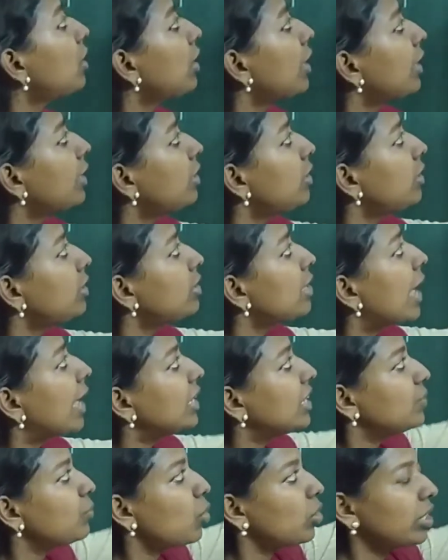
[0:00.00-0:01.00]
and the
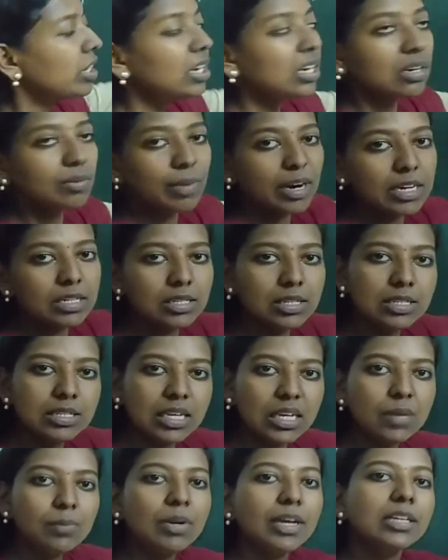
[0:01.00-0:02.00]
antibonding remains the
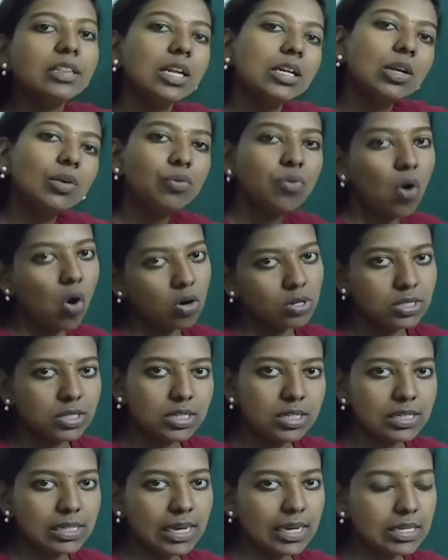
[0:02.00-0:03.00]
same like that of
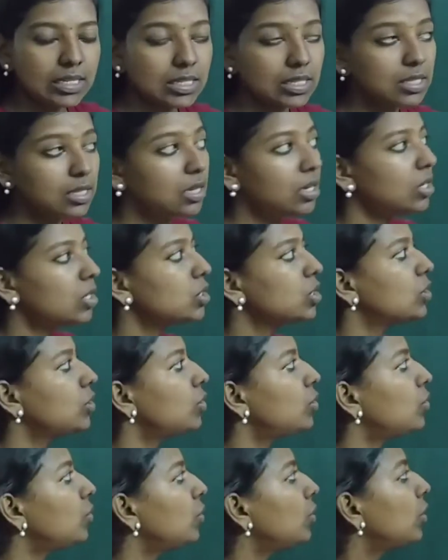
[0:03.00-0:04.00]
oxygen case.
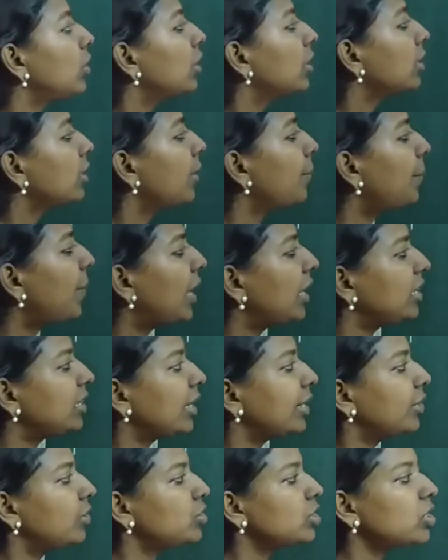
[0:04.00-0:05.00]
So comparing
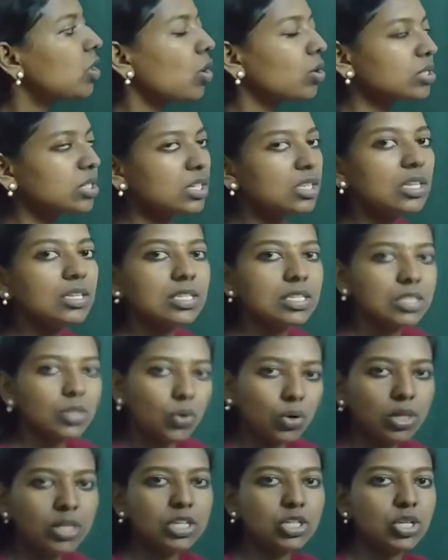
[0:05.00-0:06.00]
nitrogen and oxygen, this is the
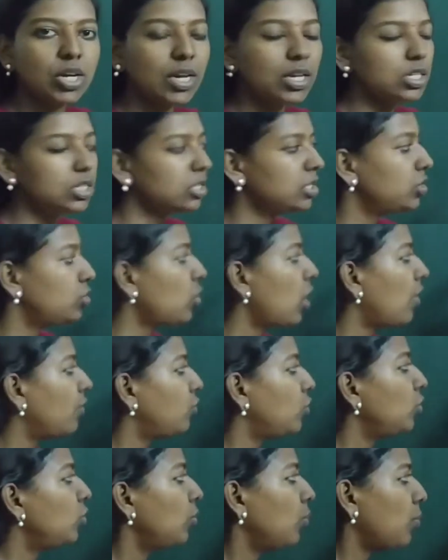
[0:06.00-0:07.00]
only change you
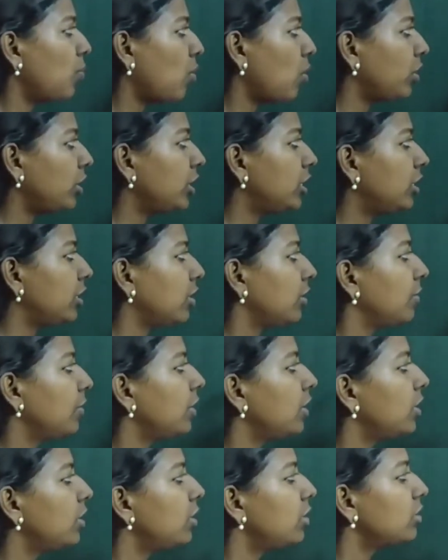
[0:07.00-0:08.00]
have to monitor.
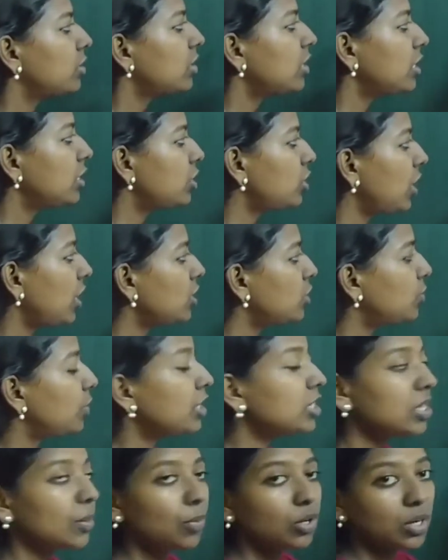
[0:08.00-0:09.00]
So this change
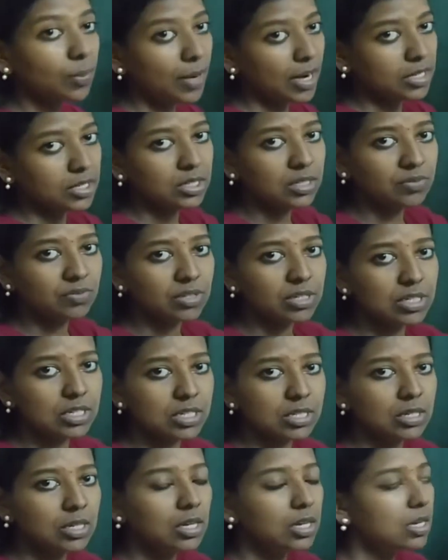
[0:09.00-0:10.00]
brings about a major
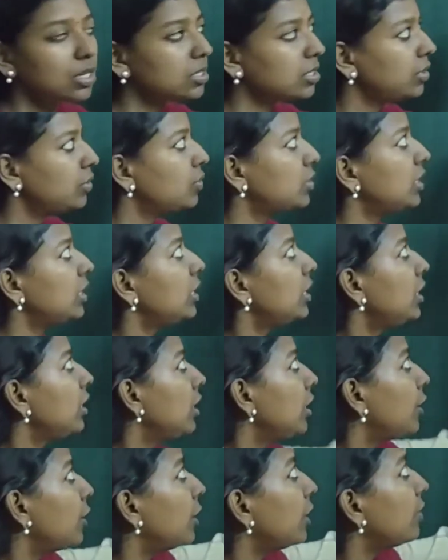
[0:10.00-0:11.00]
difference. So you
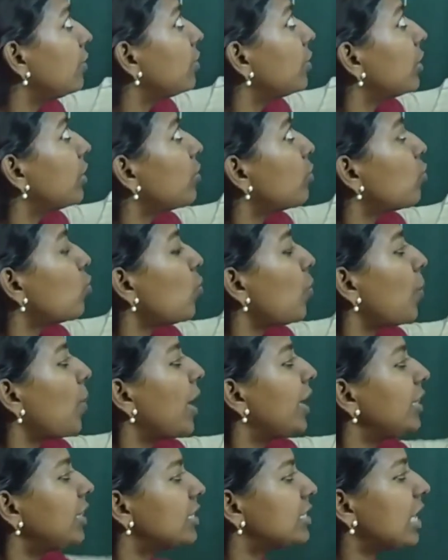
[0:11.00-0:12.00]
see
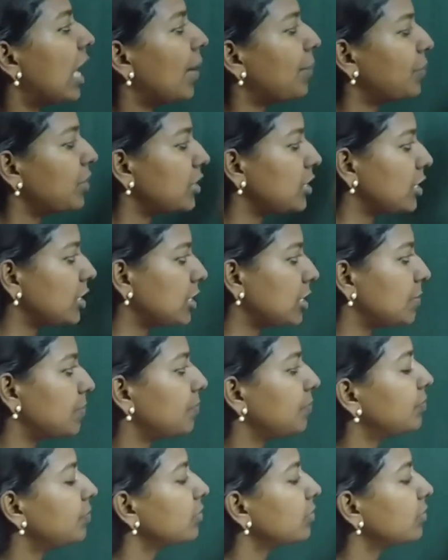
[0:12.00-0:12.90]
why this happens.